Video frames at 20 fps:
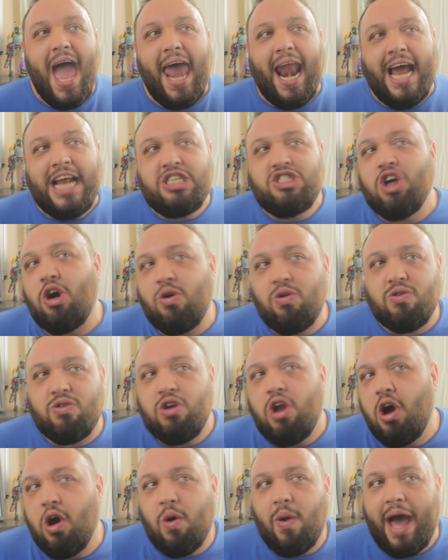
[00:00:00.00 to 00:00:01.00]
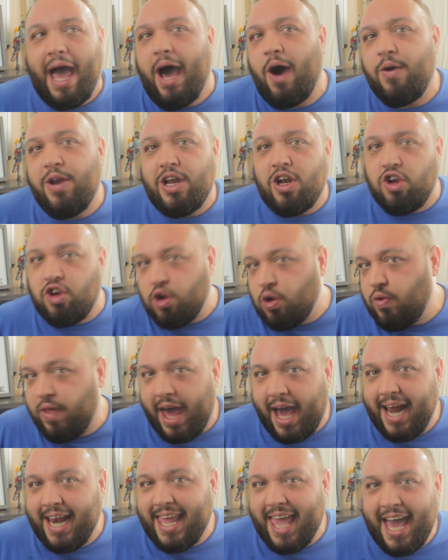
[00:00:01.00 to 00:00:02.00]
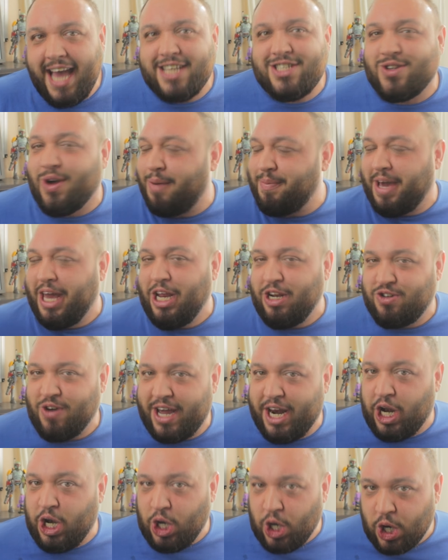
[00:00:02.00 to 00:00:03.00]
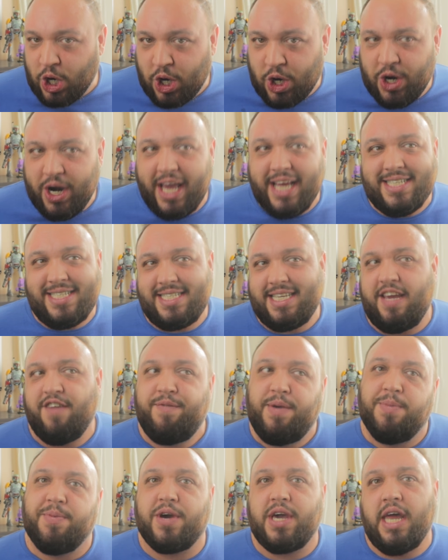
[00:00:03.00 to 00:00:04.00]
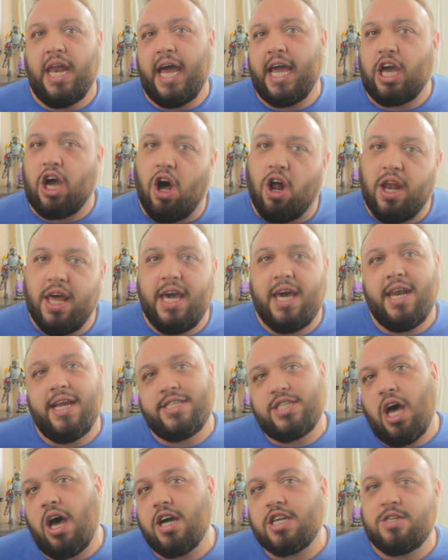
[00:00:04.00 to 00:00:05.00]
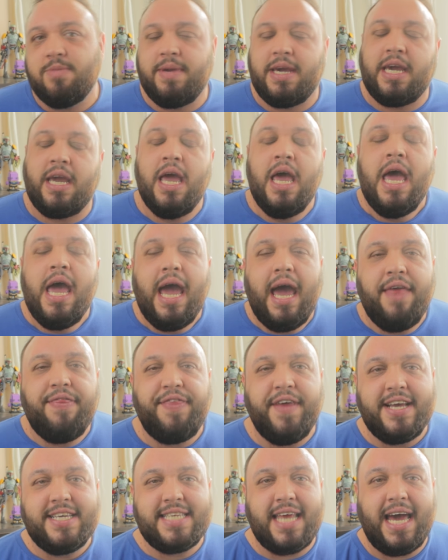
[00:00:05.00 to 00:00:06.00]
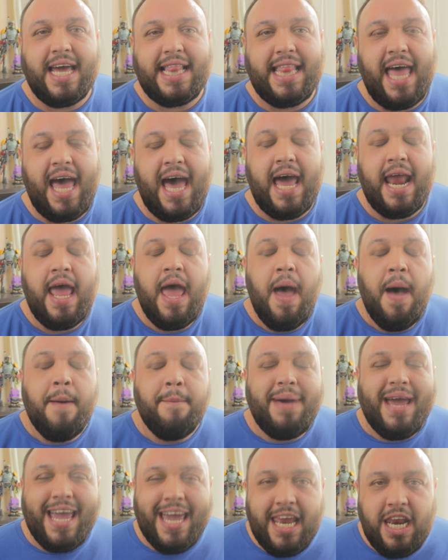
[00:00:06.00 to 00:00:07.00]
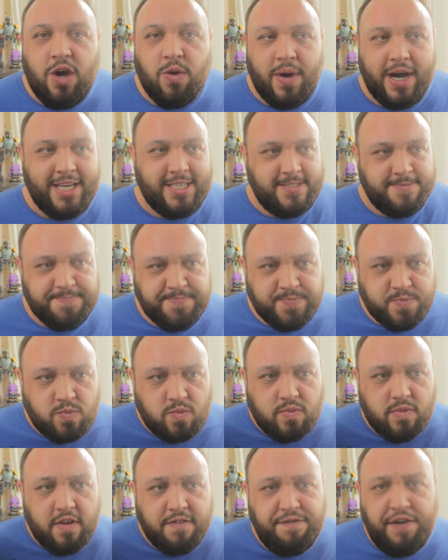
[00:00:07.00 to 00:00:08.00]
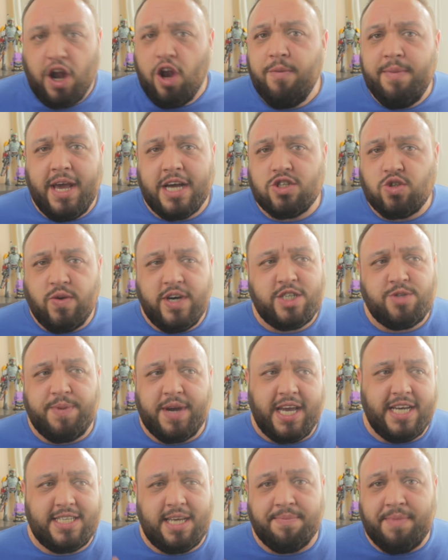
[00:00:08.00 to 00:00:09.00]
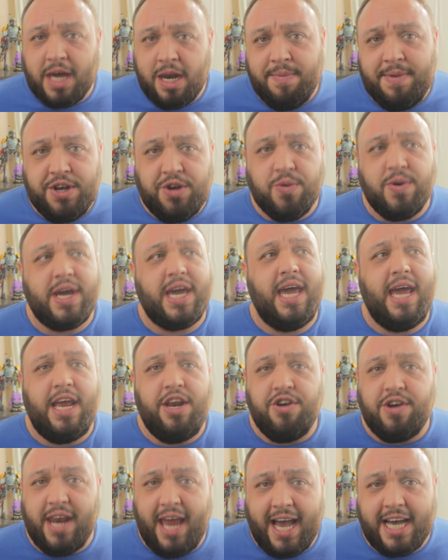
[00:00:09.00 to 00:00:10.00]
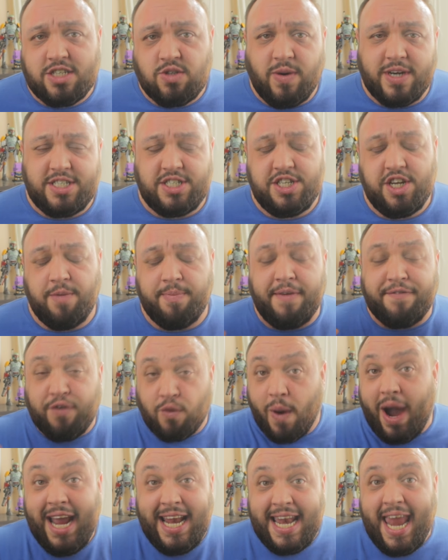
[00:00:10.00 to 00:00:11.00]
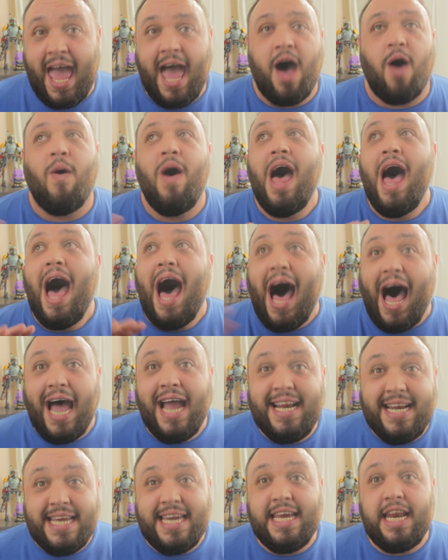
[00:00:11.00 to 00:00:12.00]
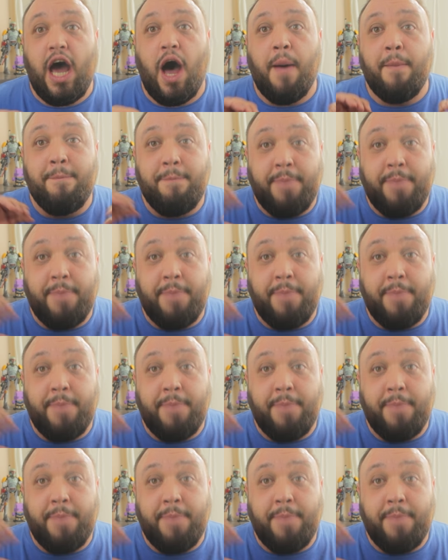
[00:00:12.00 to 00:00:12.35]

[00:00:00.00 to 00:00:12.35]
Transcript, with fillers: and I don't know how to do that yet, so I'm gonna try to learn and see if people can like call in and talk to me and things like that. But anyways, Follow me on Twitch because I'm gonna be doing it and you can ask questions there. But for right now, I need a